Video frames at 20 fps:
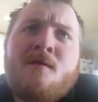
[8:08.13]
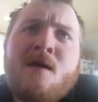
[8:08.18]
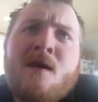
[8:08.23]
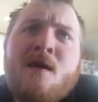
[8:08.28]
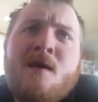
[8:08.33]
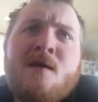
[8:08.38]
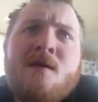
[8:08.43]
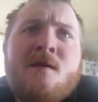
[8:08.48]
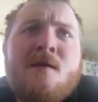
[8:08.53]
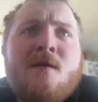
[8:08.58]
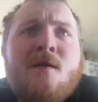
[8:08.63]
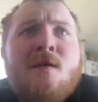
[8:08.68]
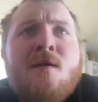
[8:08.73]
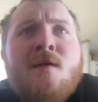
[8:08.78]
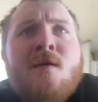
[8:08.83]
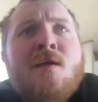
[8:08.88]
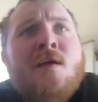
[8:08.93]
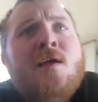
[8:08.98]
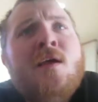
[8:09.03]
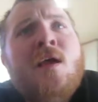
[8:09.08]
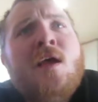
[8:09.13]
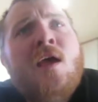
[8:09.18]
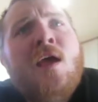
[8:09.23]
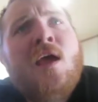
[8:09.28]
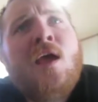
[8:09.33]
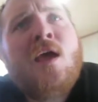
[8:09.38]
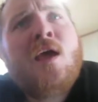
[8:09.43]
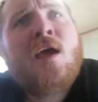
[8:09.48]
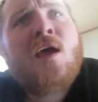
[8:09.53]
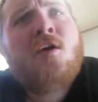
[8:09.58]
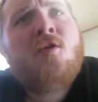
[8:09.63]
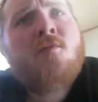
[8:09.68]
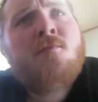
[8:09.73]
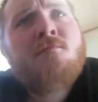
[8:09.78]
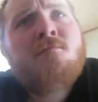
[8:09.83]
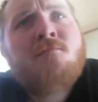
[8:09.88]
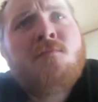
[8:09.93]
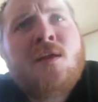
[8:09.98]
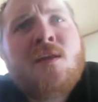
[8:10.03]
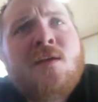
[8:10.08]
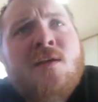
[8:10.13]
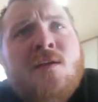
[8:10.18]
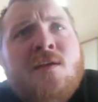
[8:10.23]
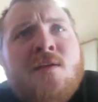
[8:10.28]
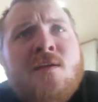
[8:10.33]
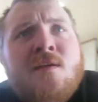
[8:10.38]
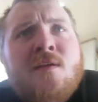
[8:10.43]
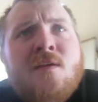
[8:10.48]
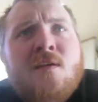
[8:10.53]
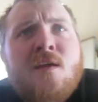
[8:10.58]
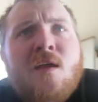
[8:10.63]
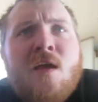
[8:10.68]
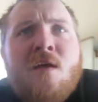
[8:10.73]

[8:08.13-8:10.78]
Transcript: say how many